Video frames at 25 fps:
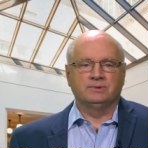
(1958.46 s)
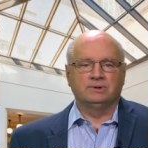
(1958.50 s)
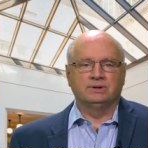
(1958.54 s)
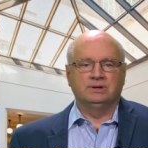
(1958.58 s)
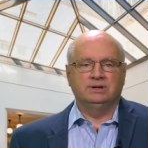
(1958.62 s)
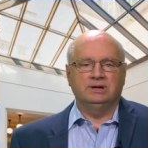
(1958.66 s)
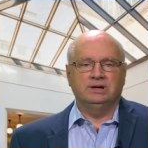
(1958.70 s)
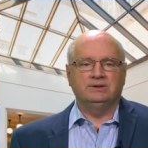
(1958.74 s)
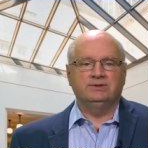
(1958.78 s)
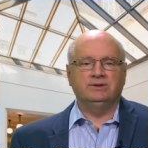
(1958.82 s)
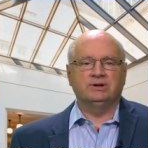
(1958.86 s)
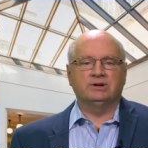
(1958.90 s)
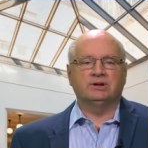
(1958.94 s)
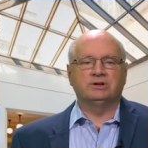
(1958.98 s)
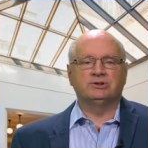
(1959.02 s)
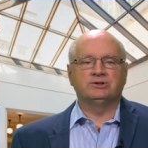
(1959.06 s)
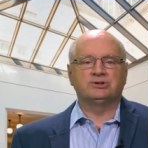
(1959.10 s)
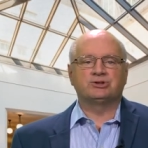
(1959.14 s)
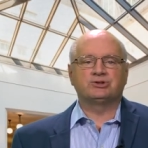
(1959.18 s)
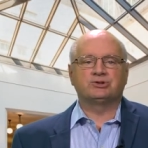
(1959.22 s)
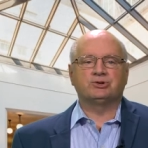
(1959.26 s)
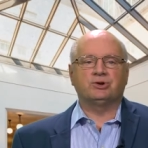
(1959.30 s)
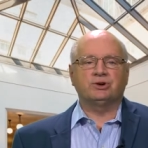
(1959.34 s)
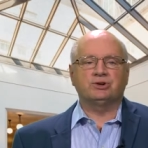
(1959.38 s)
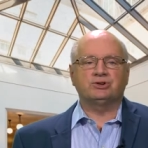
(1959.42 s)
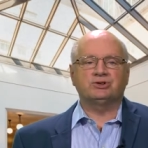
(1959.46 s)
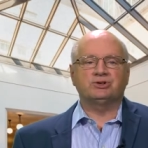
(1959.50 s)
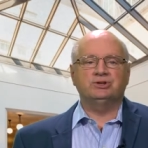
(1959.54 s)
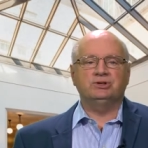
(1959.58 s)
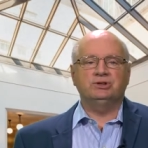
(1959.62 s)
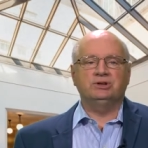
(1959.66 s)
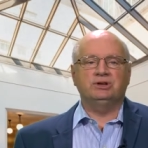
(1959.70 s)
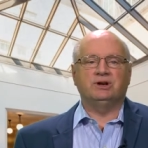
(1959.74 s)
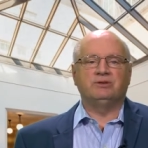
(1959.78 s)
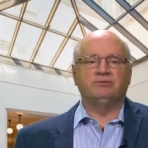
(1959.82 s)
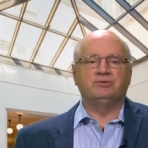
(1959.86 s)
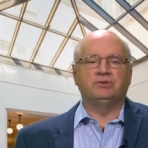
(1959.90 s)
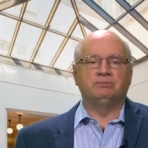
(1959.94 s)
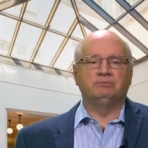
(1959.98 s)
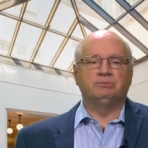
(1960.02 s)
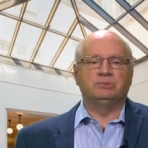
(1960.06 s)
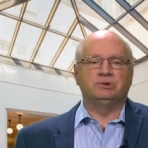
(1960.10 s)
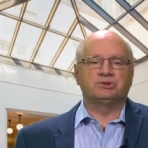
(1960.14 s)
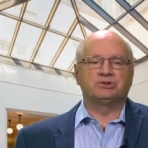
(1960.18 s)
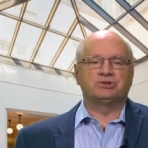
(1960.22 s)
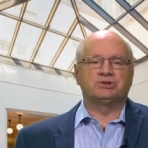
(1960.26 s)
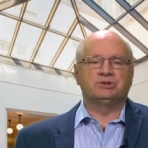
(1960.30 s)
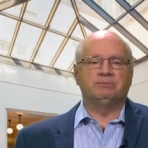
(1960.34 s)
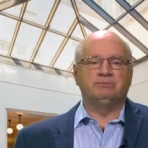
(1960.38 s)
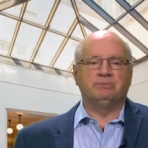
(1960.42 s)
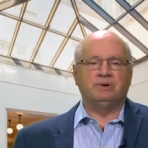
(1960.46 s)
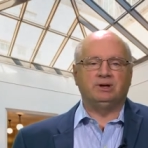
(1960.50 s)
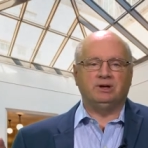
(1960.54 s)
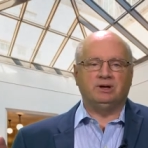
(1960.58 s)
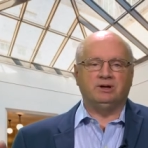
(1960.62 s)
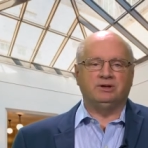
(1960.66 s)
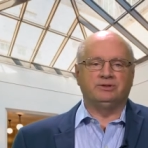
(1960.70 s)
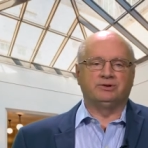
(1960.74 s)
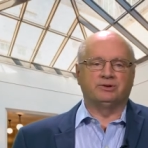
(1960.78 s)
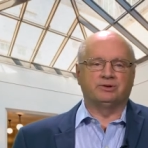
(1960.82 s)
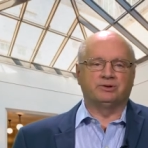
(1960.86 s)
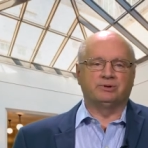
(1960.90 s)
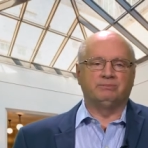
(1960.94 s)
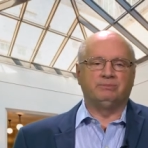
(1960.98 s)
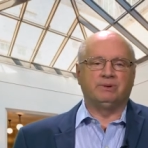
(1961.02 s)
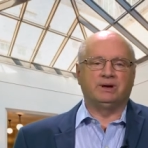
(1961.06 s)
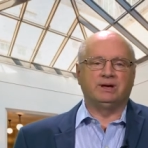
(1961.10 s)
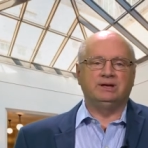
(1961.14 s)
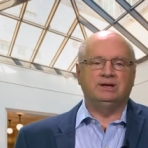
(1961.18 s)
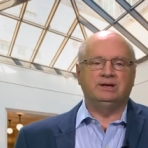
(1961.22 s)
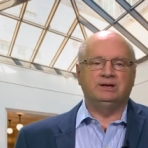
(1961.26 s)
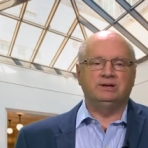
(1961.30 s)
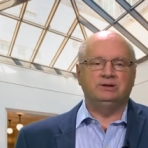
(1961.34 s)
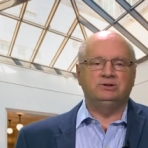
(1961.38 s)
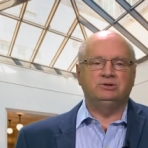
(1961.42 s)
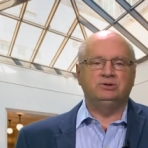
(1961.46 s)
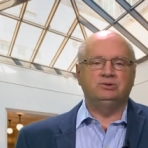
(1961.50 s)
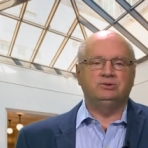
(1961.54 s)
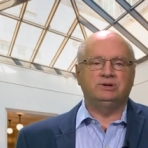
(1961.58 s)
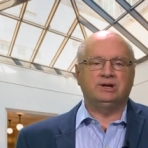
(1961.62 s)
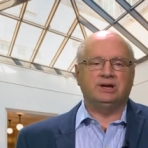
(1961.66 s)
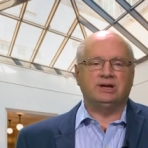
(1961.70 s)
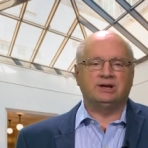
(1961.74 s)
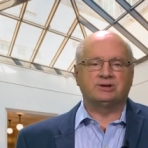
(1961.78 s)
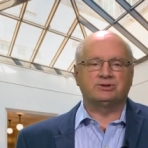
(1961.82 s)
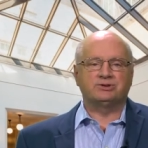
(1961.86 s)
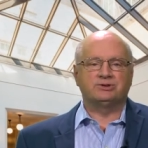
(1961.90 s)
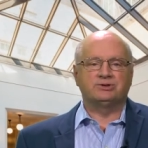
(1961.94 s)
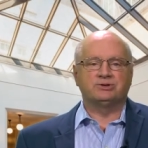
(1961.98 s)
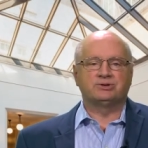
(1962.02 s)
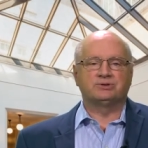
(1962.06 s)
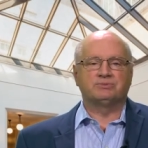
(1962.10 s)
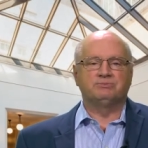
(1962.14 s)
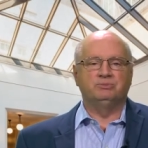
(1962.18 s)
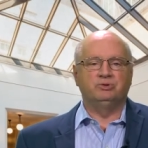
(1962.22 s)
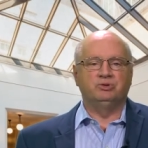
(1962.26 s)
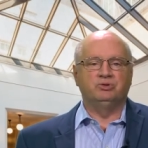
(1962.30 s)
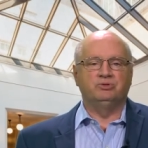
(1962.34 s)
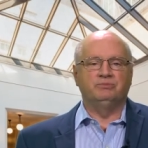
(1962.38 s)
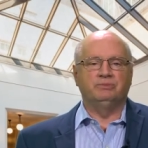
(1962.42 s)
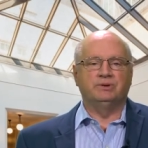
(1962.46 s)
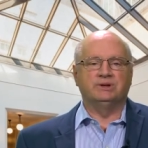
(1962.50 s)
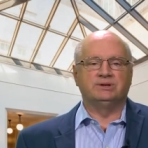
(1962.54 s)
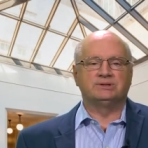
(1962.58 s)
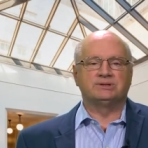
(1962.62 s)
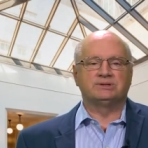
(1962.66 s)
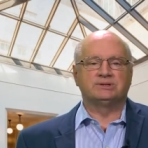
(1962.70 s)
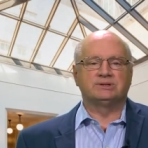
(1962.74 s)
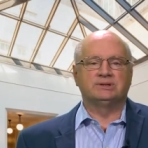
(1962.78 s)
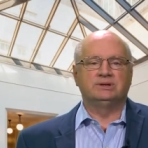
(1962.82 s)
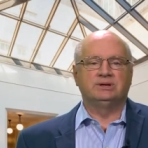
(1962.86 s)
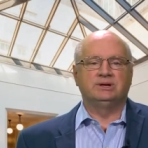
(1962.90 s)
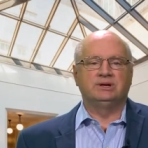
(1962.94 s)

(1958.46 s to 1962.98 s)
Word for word: "In the construction of the Muslim other by Hindu nationalist movements,